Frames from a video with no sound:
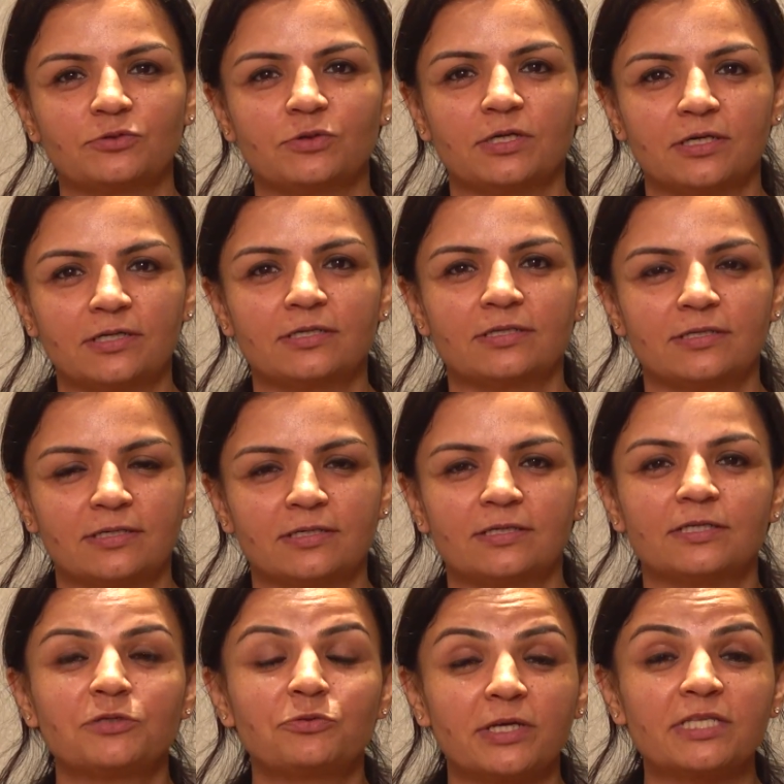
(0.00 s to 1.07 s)
to
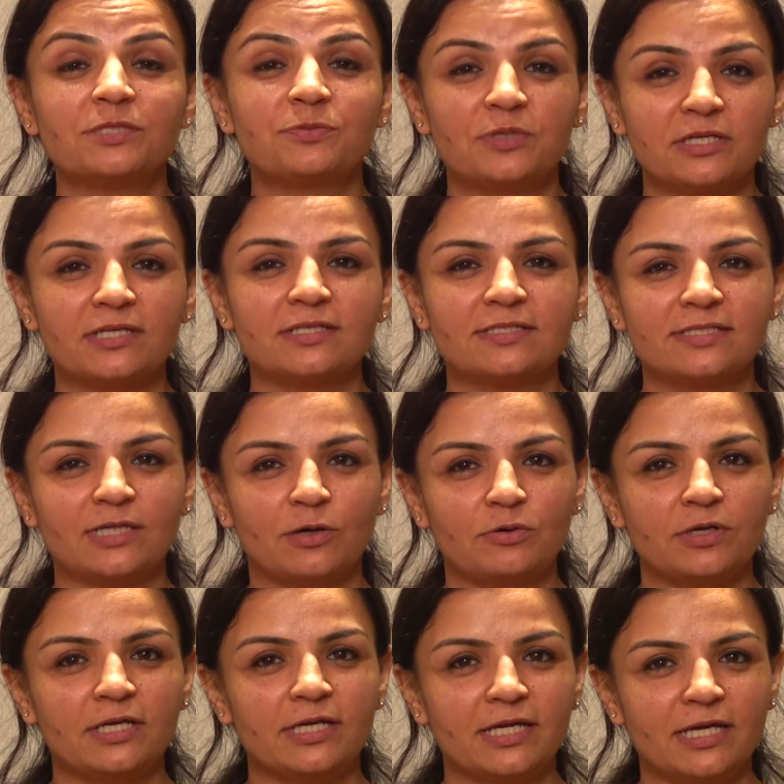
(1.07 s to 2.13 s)
learn to experience
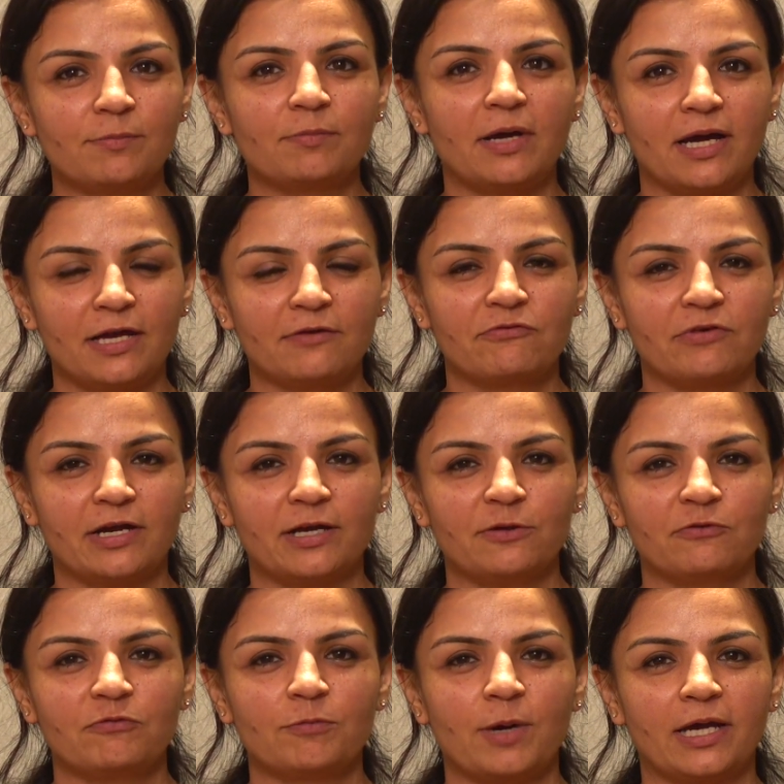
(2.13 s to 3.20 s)
sound healing by a friend
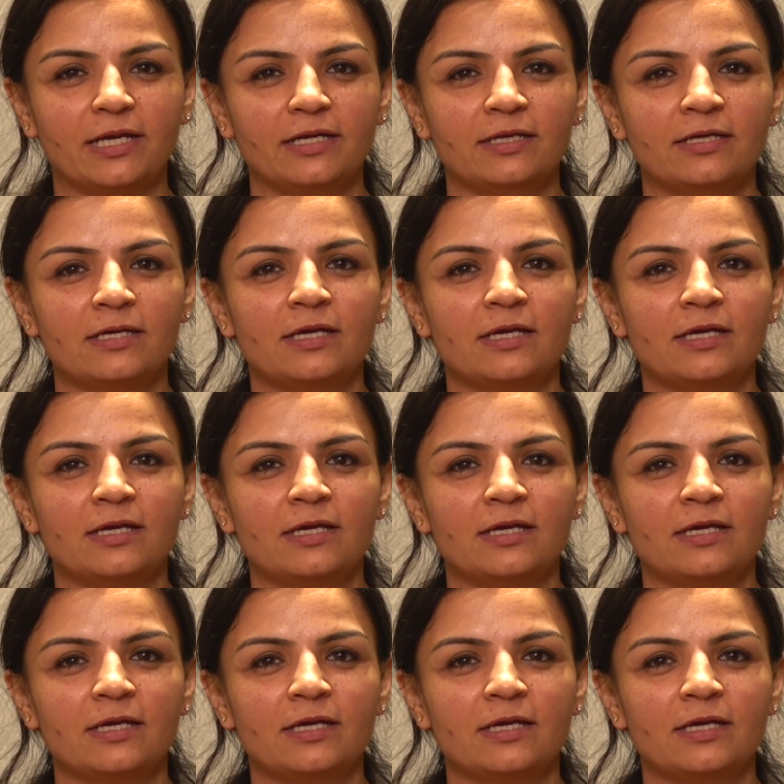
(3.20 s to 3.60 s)
of mine,